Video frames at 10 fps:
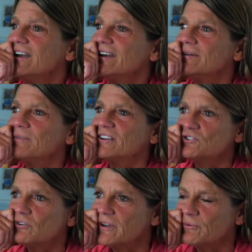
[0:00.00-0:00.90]
And I'm like,
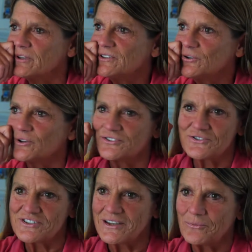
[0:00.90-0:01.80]
Joan, I really don't
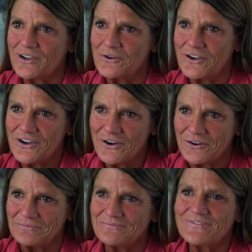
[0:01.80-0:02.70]
understand why you're here.
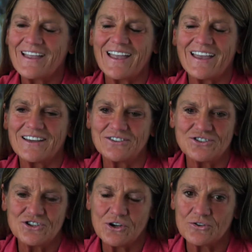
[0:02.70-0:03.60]
And
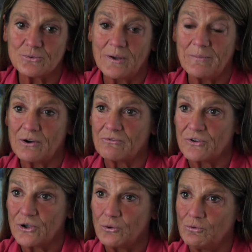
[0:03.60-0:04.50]
she goes, well, I'm here for
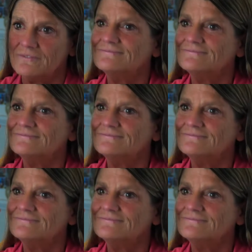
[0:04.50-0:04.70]
you.